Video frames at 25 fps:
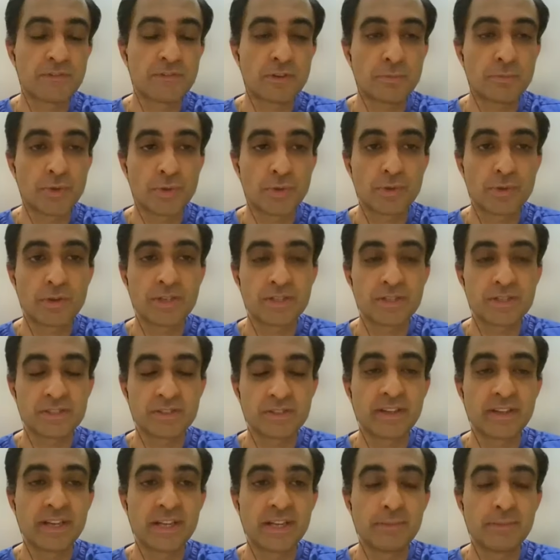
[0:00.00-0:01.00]
for mucor is a
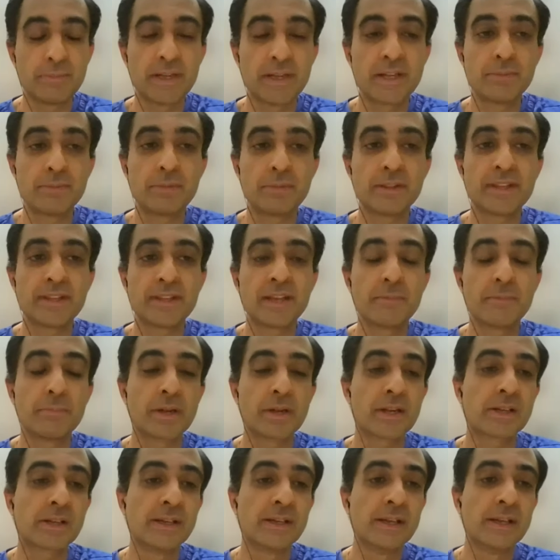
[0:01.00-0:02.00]
very debatable thing.
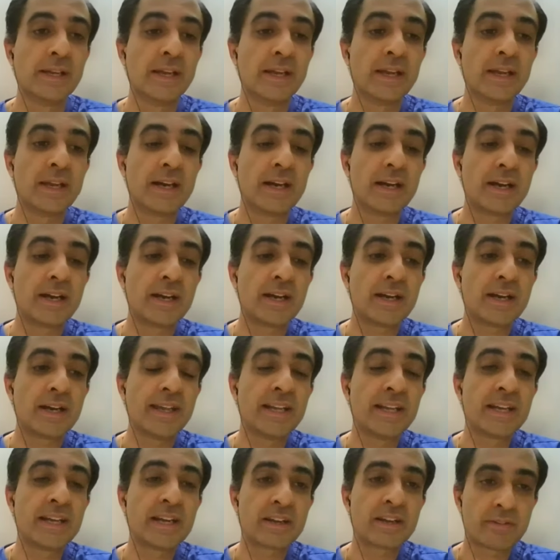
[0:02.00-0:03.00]
But
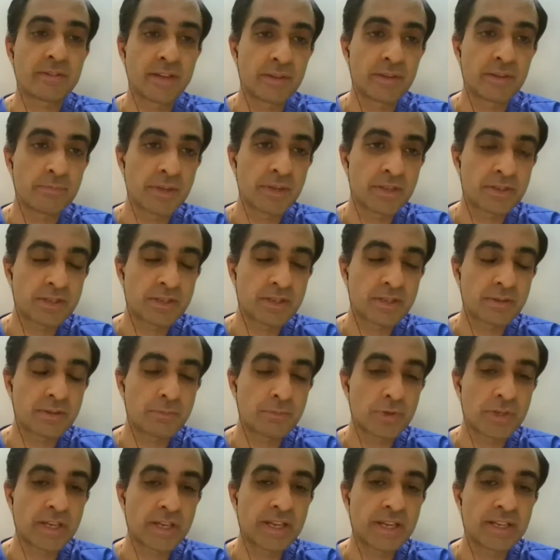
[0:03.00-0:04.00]
in our treatment
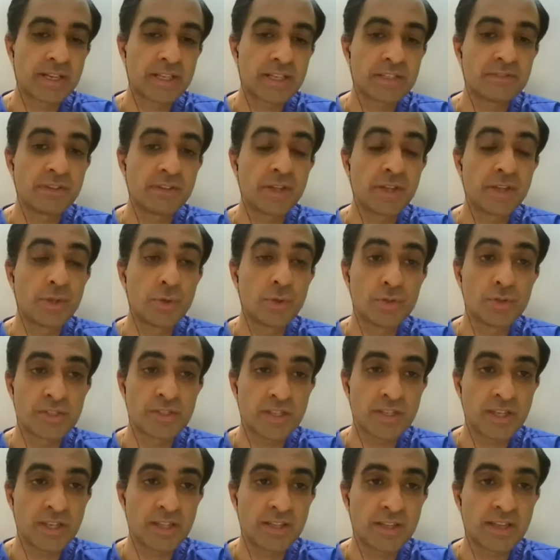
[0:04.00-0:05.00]
modalities, we do
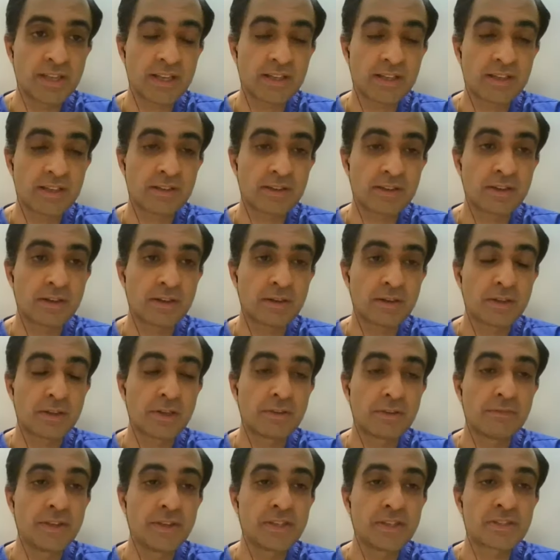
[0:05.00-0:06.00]
see
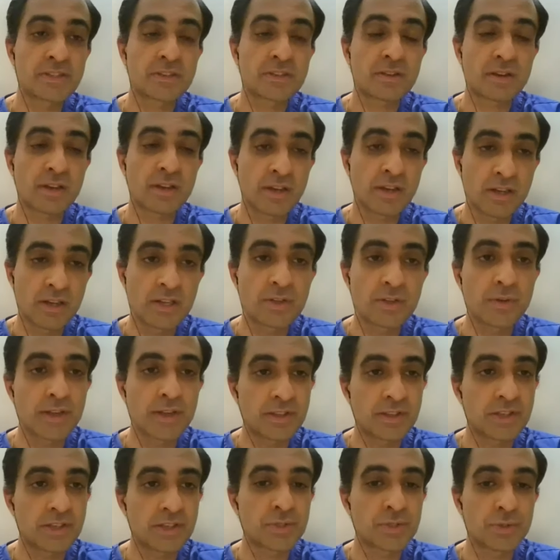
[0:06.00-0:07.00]
that we struggle to
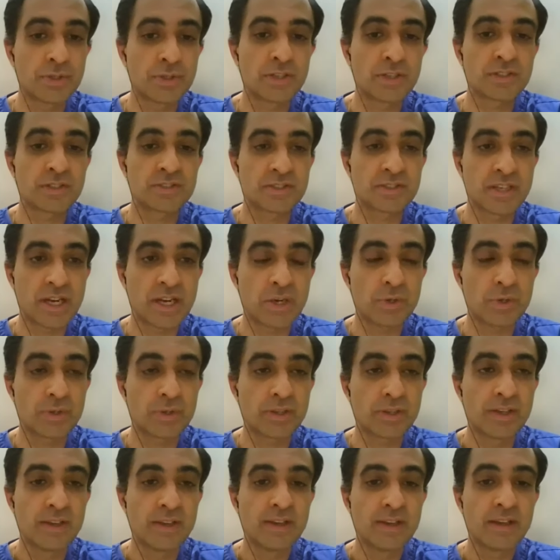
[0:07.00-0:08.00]
get the sugars
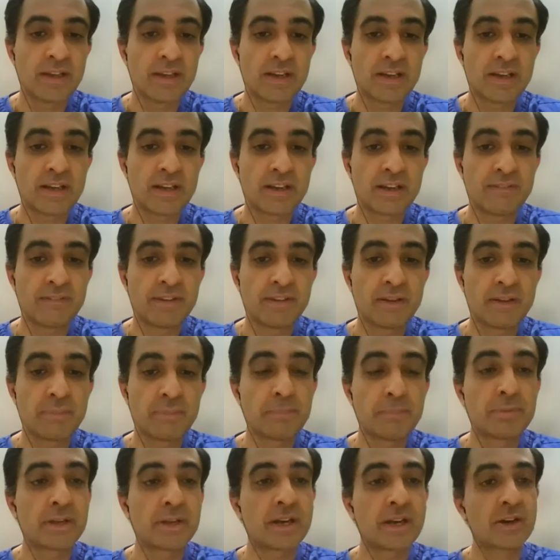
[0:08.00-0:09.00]
down when
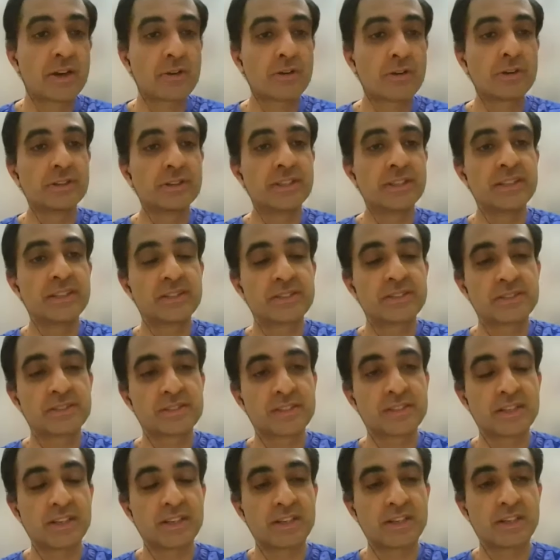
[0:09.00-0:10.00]
people are on these
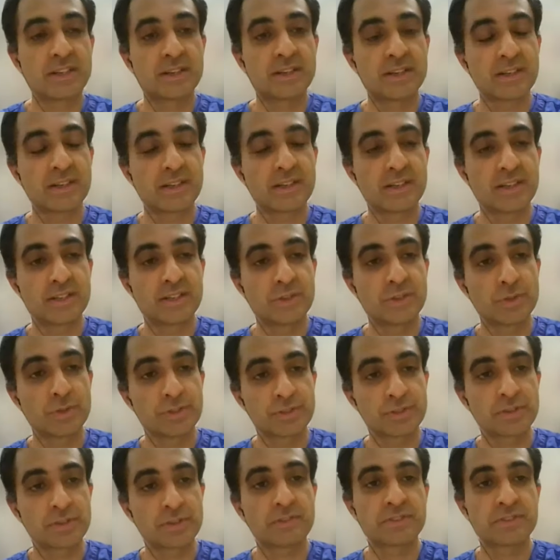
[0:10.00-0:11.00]

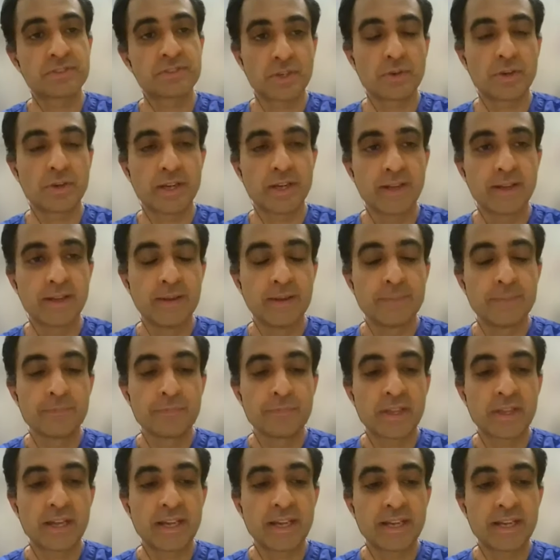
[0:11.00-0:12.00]
doses of steroid.
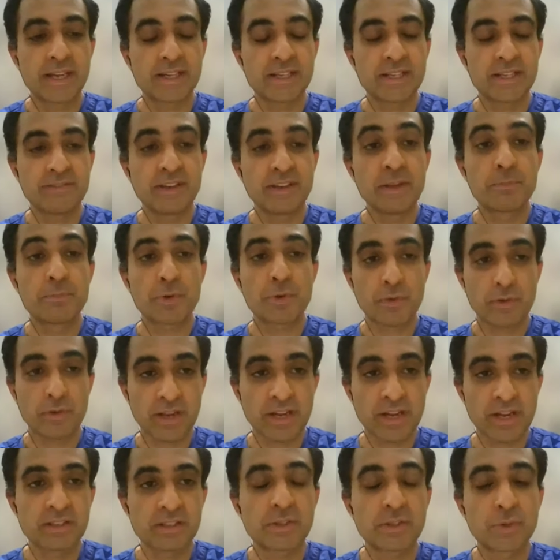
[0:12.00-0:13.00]
And very
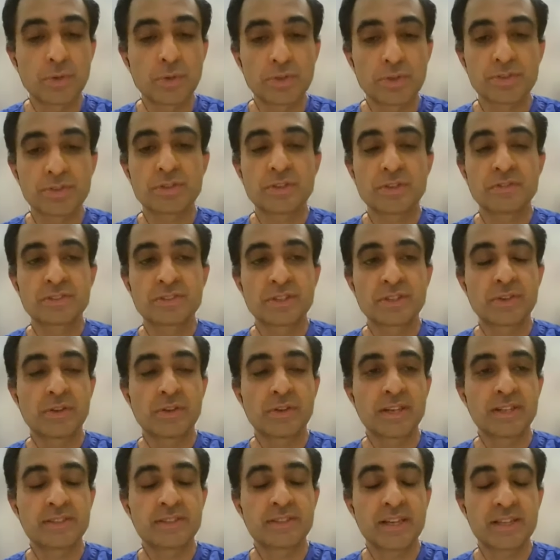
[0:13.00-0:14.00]
protracted courses of
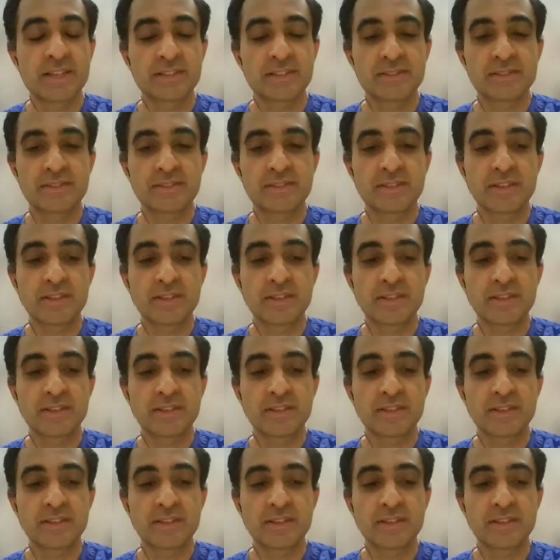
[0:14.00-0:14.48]
steroids, as